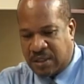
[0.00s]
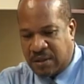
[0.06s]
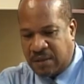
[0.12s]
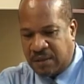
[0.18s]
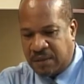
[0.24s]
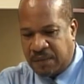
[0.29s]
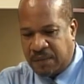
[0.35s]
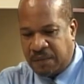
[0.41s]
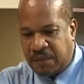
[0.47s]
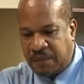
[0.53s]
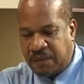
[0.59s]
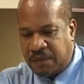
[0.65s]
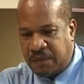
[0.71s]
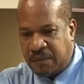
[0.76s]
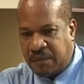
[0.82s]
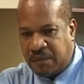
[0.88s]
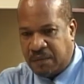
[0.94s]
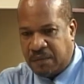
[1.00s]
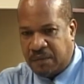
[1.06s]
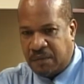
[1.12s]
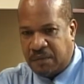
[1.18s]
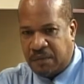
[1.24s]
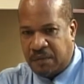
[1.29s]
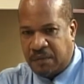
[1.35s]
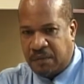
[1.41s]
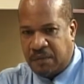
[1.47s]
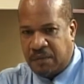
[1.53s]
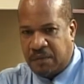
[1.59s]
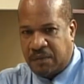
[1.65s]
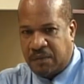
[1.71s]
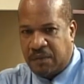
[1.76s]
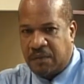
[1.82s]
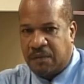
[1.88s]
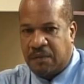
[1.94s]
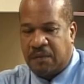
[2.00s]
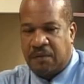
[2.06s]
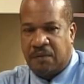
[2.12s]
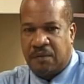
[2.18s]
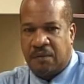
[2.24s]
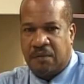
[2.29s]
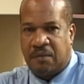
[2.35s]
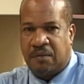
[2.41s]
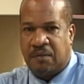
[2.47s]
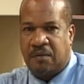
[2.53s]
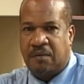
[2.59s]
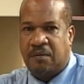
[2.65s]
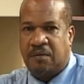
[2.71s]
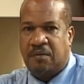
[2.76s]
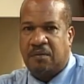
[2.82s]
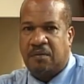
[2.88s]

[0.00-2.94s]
Evening, uh, one question for your guest. If the implementation of